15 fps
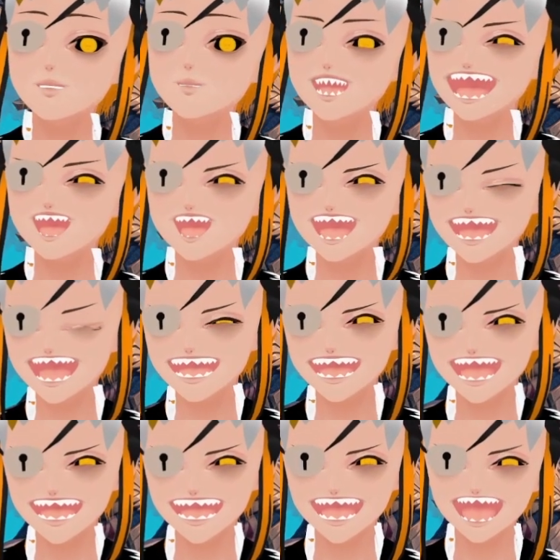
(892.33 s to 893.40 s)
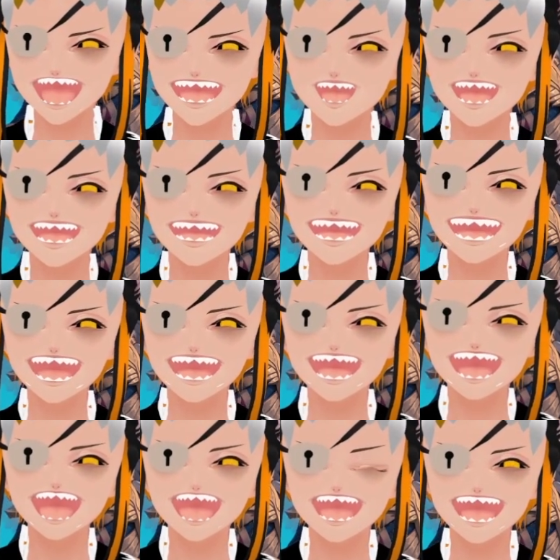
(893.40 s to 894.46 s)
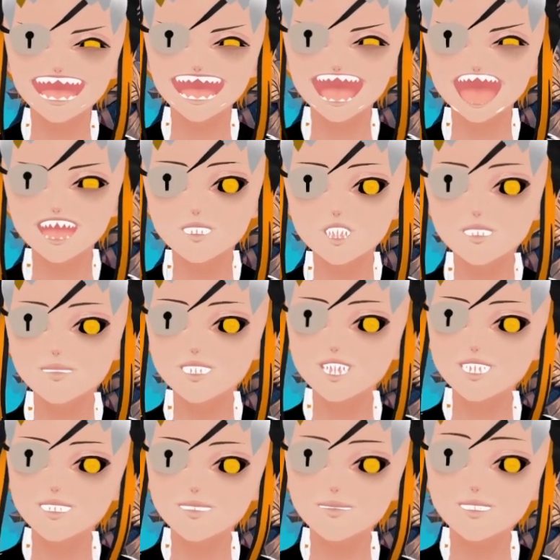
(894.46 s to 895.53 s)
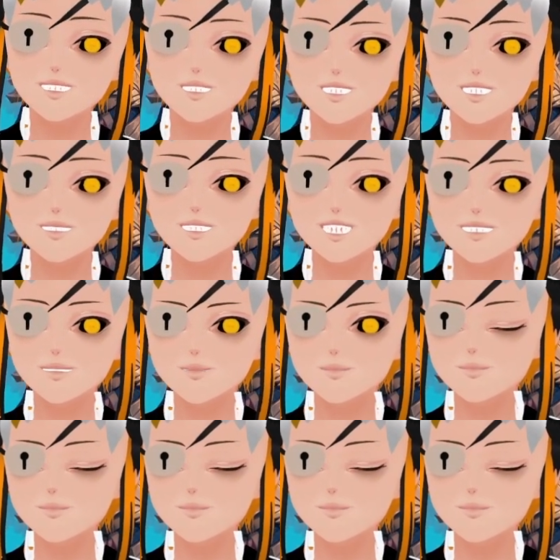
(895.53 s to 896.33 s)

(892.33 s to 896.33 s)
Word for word: I do have a spell damage based deck coming out tomorrow, so that should be fun.